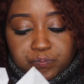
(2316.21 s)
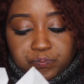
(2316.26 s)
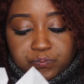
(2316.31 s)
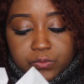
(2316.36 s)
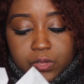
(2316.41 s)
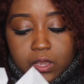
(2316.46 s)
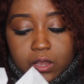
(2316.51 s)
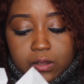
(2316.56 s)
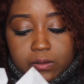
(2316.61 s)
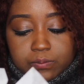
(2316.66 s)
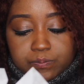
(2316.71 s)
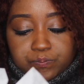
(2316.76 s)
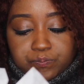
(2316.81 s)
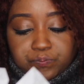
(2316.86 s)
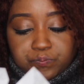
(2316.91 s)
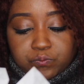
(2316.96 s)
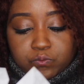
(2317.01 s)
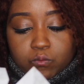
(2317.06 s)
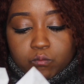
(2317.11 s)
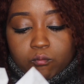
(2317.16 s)
Okay.
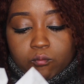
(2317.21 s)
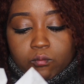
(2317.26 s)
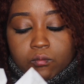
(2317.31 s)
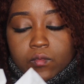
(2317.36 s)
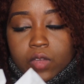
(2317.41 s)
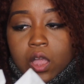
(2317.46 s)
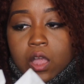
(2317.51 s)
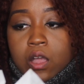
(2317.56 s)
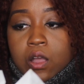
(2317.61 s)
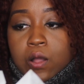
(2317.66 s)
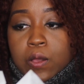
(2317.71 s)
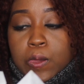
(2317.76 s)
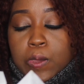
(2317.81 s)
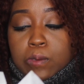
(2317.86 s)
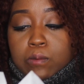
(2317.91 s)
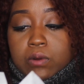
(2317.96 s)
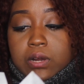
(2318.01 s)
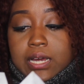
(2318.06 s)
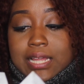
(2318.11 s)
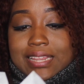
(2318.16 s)

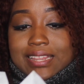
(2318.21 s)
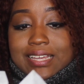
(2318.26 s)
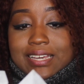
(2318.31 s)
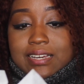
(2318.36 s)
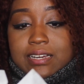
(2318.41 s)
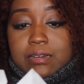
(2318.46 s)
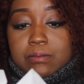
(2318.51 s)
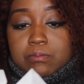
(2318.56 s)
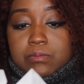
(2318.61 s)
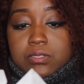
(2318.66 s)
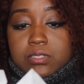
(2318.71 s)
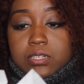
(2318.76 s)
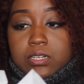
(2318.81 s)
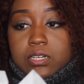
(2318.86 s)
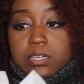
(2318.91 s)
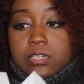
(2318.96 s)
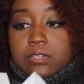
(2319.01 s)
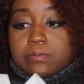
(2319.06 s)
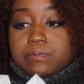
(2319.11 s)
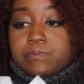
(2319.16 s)
Well, I think I'm
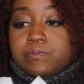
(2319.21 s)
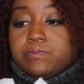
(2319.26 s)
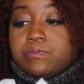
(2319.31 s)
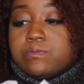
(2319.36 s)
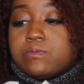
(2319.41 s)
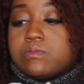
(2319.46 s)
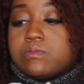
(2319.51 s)
done.